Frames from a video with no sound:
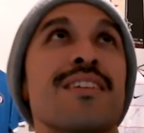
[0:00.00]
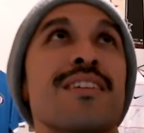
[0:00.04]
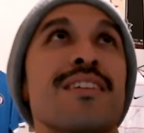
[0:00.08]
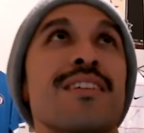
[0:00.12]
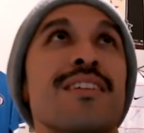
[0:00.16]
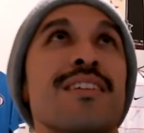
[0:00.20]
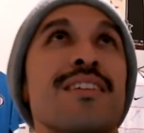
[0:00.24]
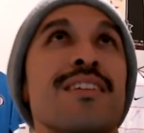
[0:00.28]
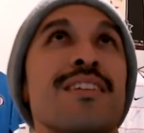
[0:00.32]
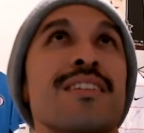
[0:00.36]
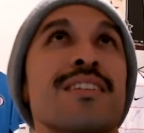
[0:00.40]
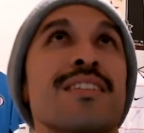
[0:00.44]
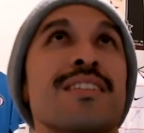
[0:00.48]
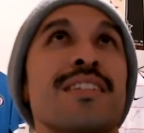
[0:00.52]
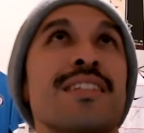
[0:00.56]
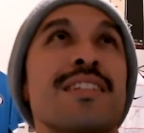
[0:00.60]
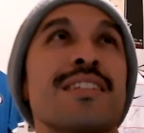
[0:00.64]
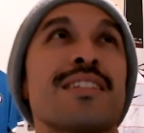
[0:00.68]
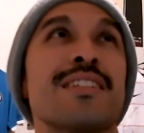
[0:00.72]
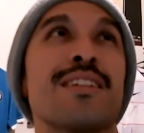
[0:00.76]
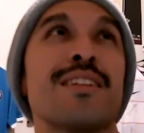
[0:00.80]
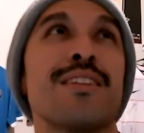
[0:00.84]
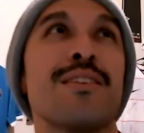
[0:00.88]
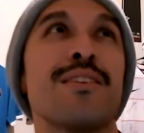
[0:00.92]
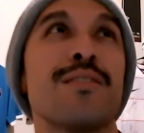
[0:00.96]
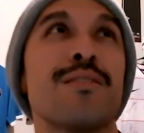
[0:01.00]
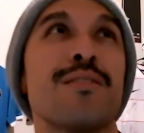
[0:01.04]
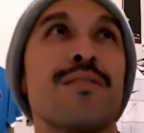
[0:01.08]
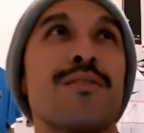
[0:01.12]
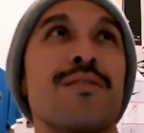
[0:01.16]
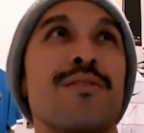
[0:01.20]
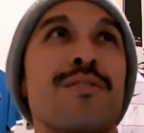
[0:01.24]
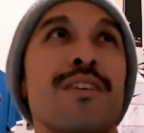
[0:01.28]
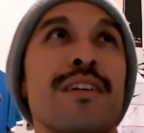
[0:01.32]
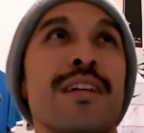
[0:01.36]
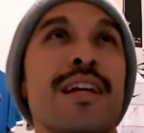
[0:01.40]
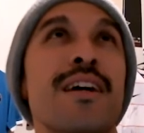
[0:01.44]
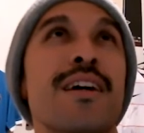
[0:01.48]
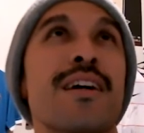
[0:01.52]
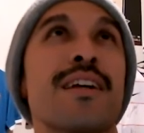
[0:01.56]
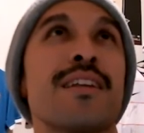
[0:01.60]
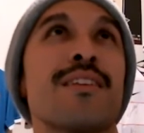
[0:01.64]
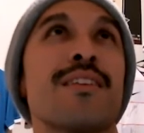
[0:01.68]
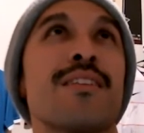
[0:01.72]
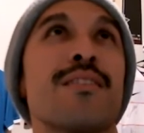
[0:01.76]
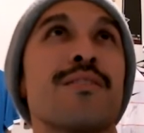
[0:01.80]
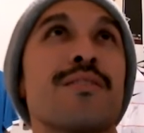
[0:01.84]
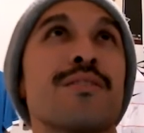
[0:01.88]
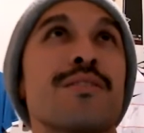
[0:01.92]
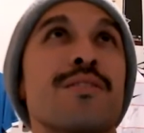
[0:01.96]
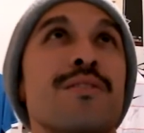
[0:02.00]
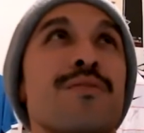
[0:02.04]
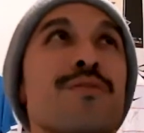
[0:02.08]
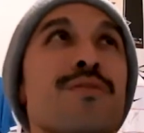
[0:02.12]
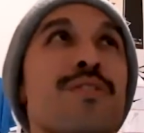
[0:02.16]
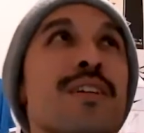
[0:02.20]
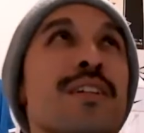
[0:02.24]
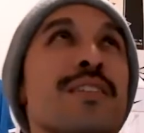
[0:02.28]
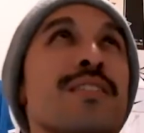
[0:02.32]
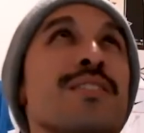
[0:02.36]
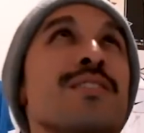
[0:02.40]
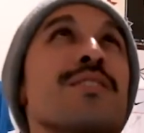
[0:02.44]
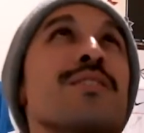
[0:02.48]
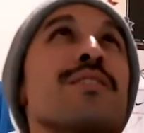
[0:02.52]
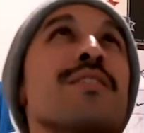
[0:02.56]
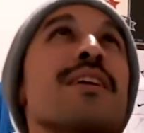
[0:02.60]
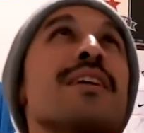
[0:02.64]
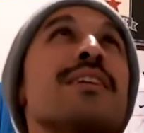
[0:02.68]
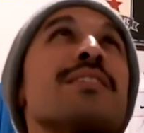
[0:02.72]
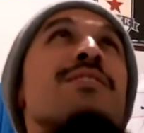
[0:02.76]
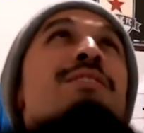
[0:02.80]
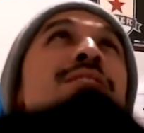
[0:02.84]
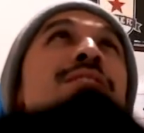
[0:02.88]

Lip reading: let's see, is the logo in front? Yeah, okay, the logo's in front, so you guys